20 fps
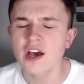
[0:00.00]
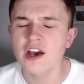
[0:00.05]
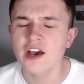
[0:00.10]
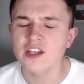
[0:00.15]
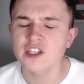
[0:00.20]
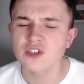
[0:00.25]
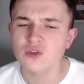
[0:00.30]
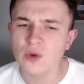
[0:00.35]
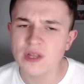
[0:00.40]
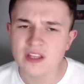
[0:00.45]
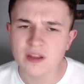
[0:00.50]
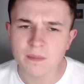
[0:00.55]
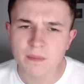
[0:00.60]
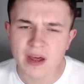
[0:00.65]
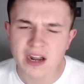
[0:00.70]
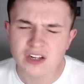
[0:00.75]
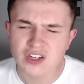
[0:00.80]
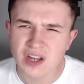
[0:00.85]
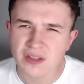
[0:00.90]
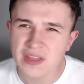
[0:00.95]
Swindon
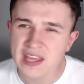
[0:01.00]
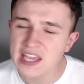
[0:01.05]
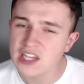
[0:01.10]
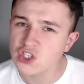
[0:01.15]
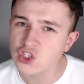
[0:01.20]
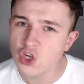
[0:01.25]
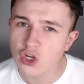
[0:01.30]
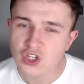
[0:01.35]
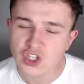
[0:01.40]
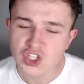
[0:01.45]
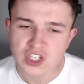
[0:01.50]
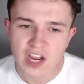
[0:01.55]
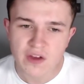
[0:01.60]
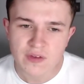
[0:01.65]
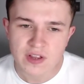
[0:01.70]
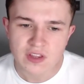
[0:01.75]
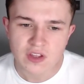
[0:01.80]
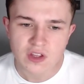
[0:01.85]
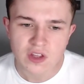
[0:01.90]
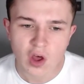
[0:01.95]
manager, I think it's John
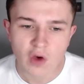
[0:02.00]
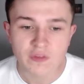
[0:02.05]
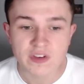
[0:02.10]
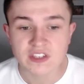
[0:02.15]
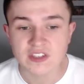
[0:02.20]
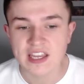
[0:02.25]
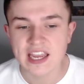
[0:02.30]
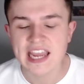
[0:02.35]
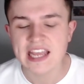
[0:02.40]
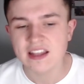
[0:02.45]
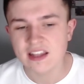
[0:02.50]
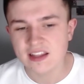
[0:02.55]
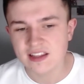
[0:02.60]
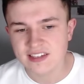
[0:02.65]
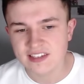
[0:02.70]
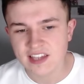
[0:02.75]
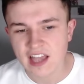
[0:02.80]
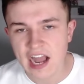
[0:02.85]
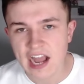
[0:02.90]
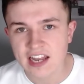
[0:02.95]
Sheridan, obviously he didn't
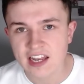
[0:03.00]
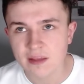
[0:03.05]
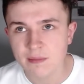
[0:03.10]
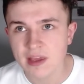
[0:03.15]
sign him,